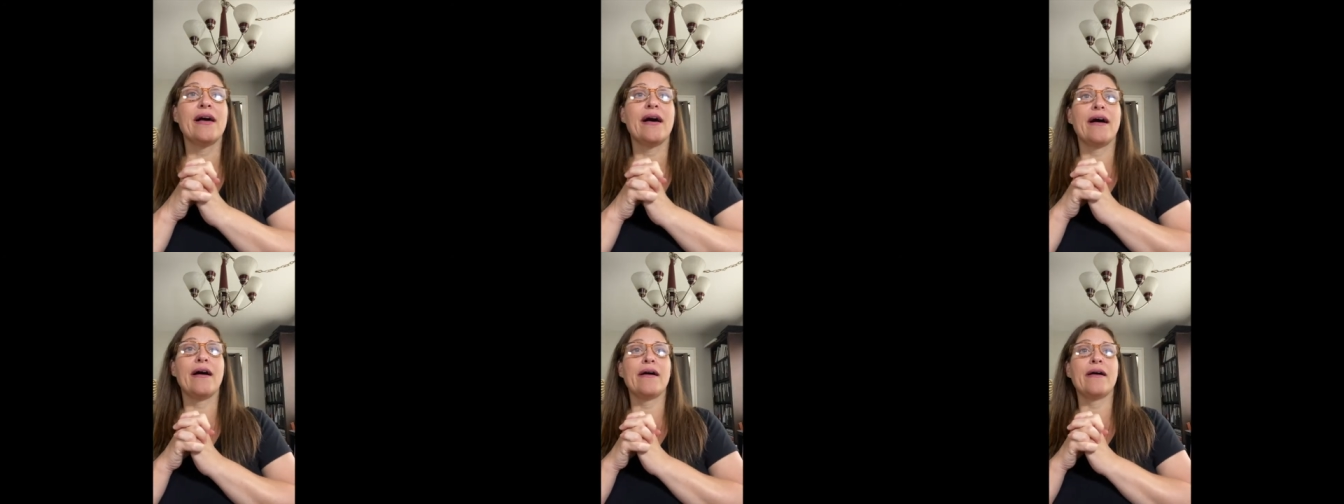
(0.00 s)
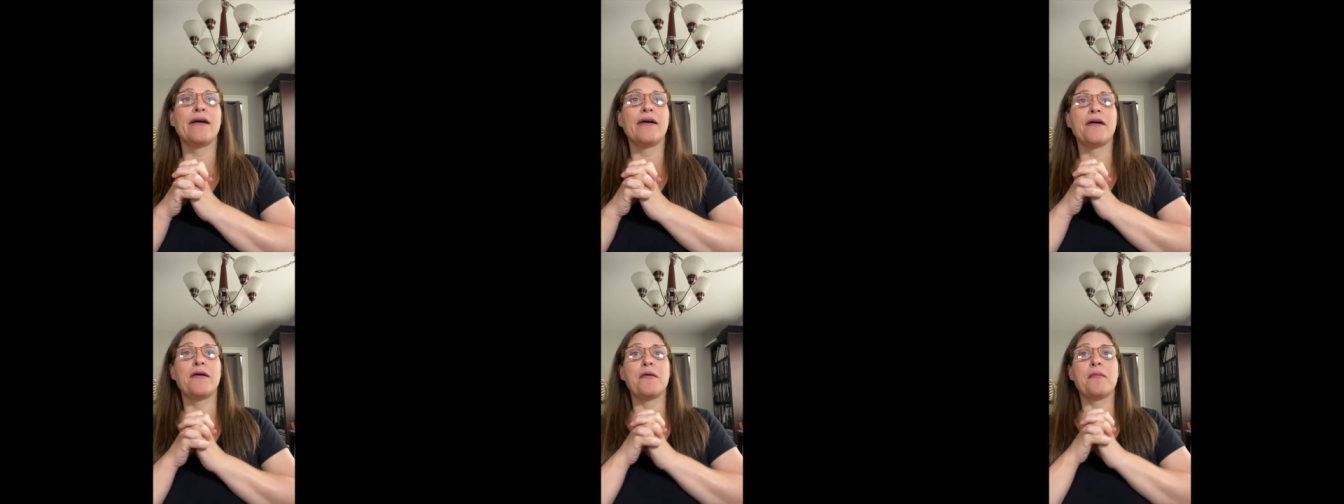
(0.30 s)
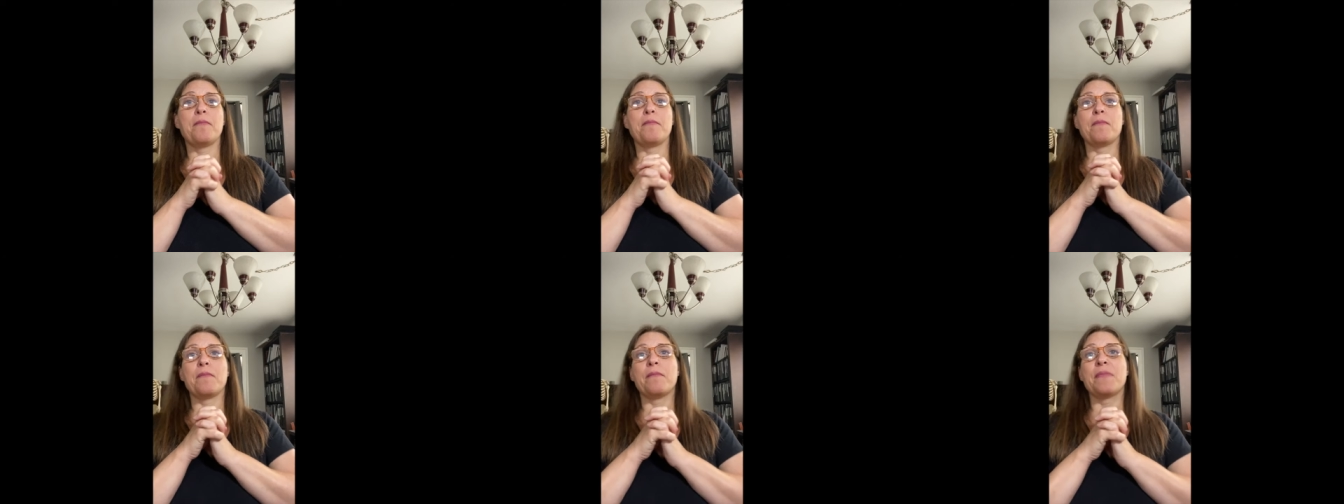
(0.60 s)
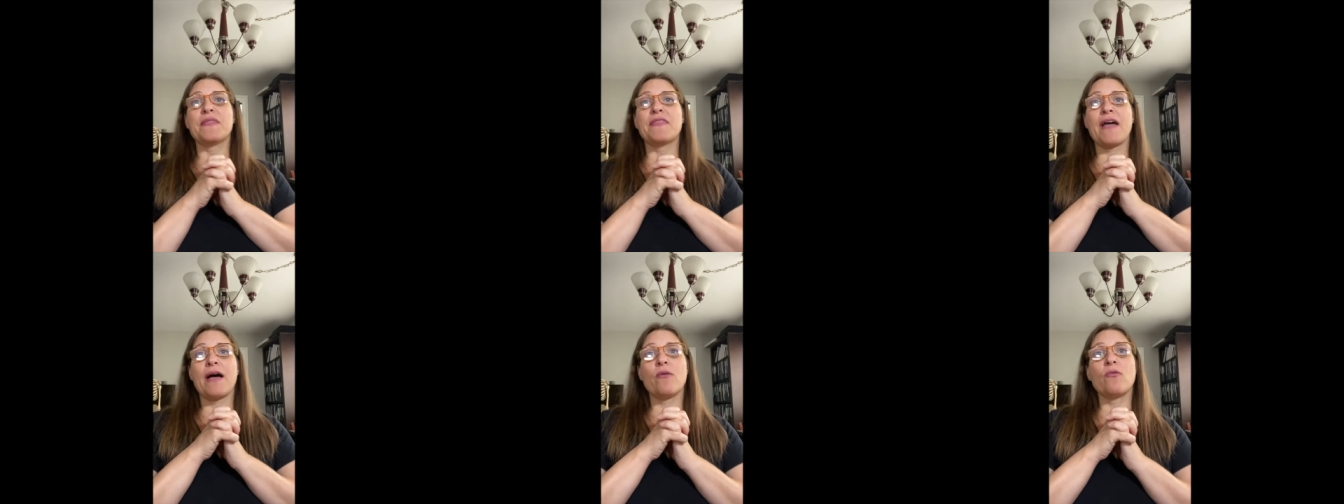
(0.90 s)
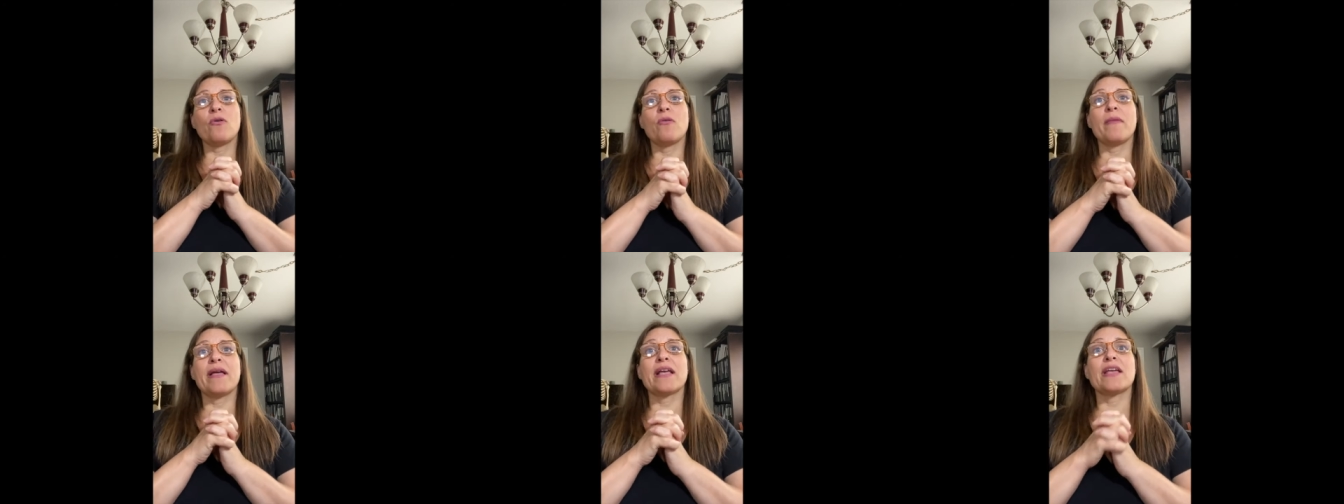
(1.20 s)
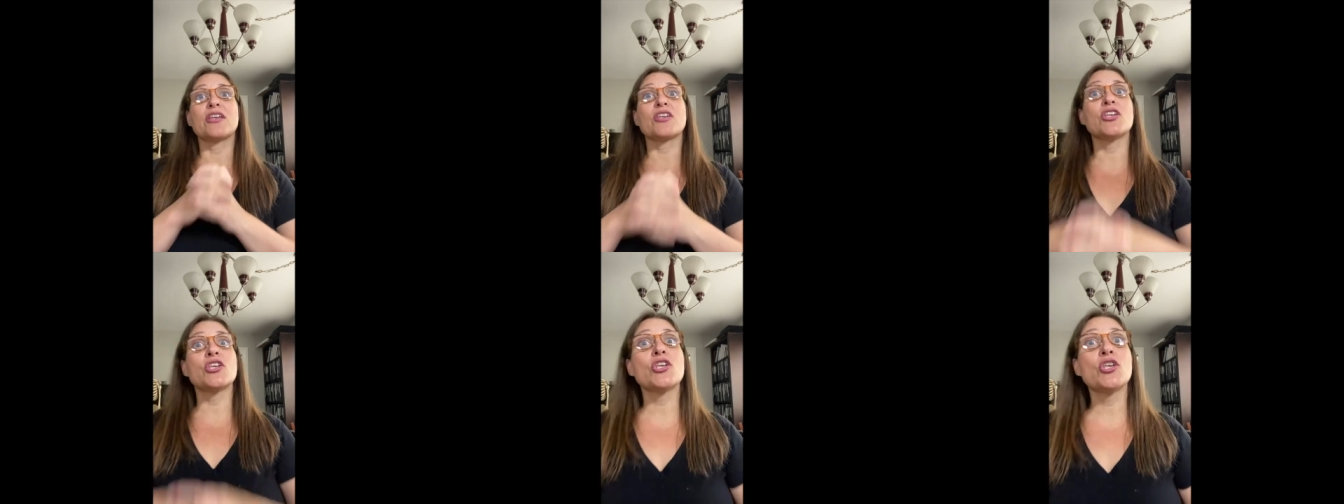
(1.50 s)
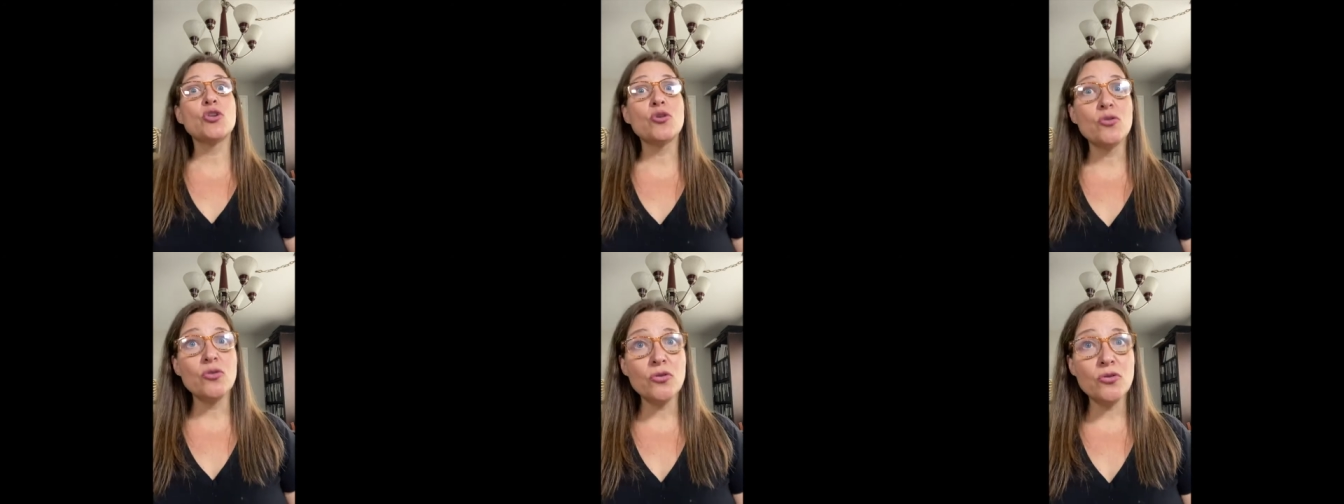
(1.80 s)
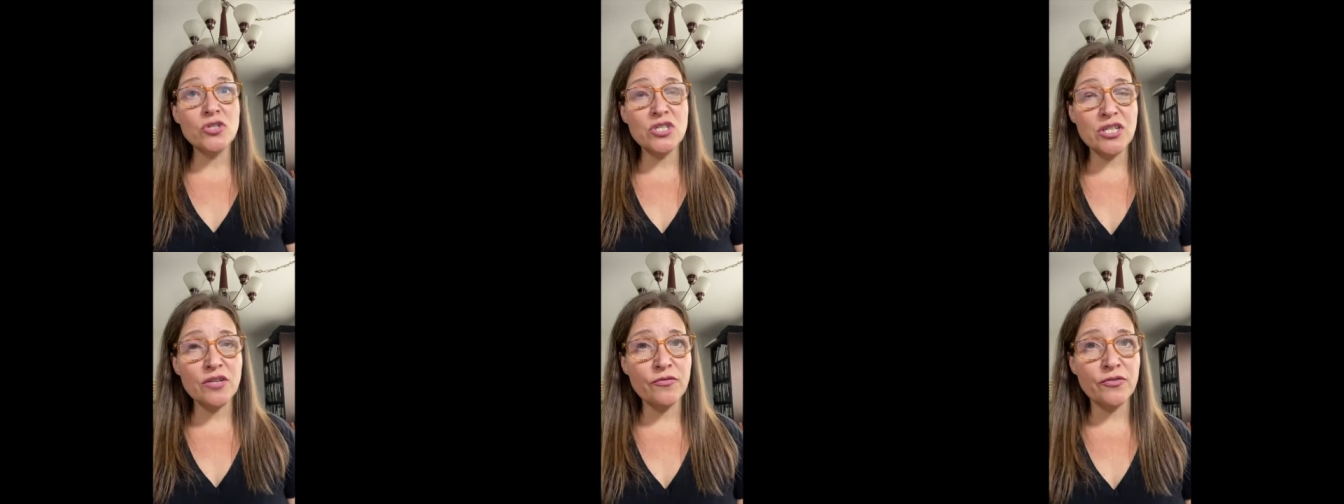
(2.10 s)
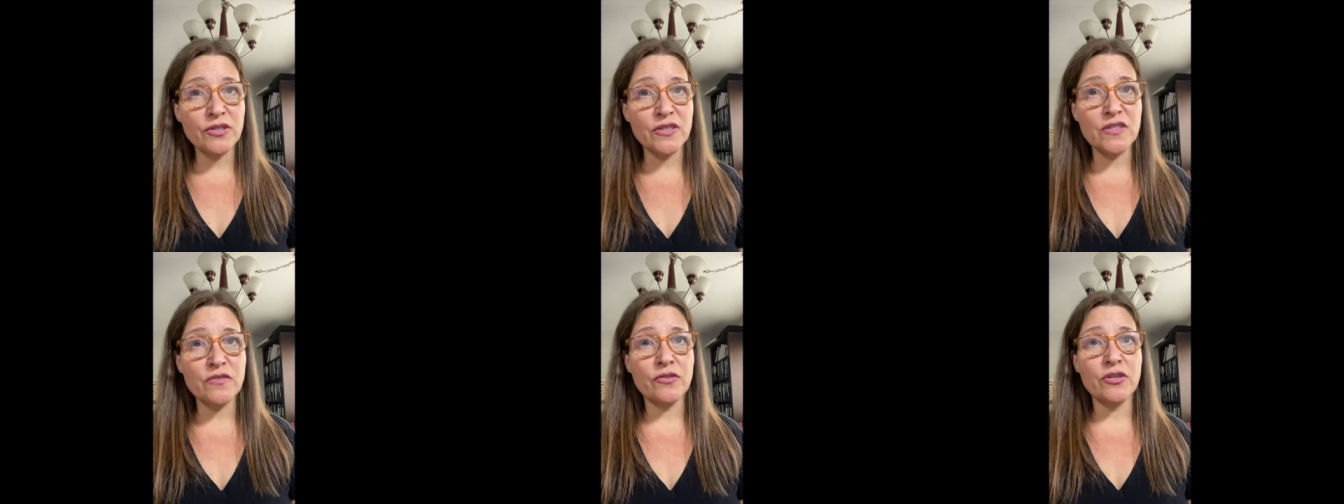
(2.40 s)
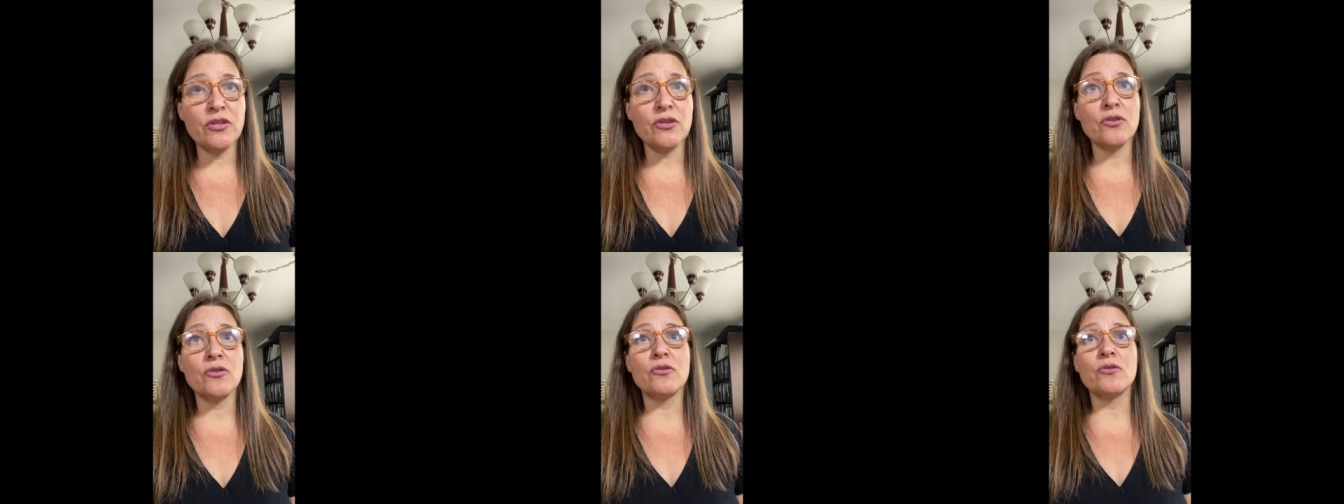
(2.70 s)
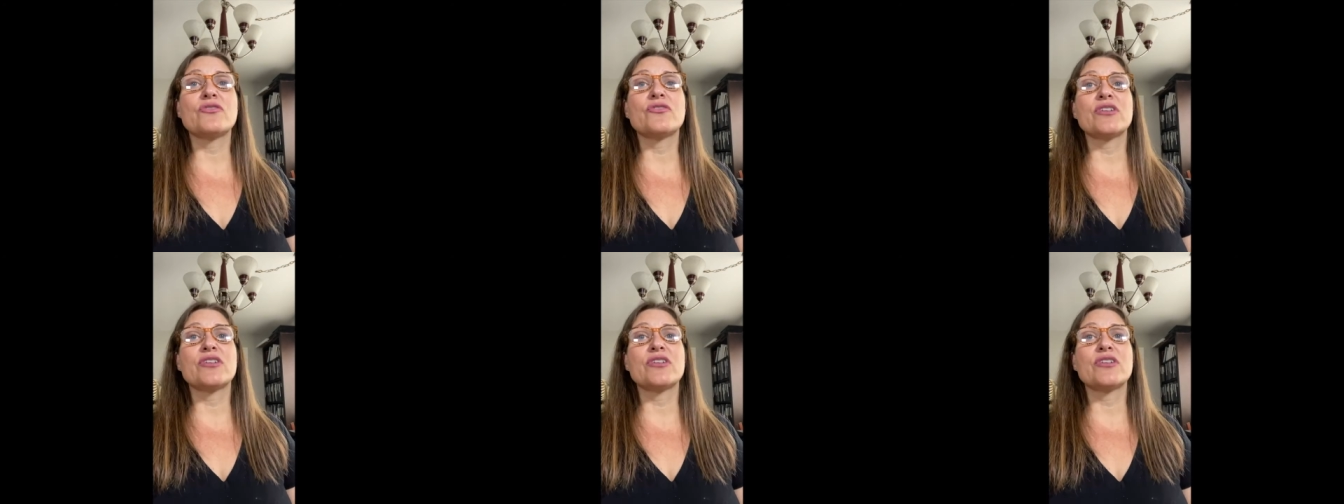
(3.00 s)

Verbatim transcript: Um, but that will make a huge difference for you.